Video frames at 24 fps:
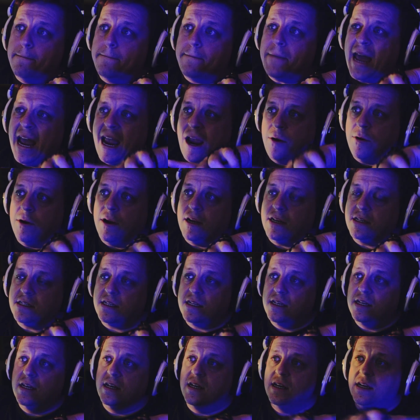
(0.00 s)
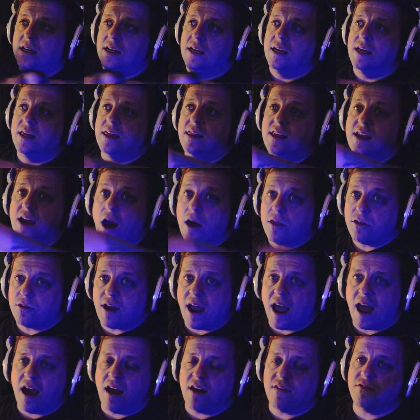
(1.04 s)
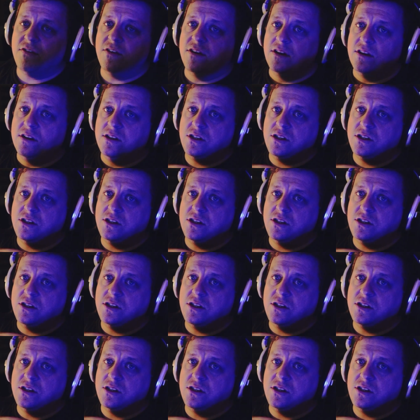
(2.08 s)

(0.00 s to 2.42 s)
parent the other half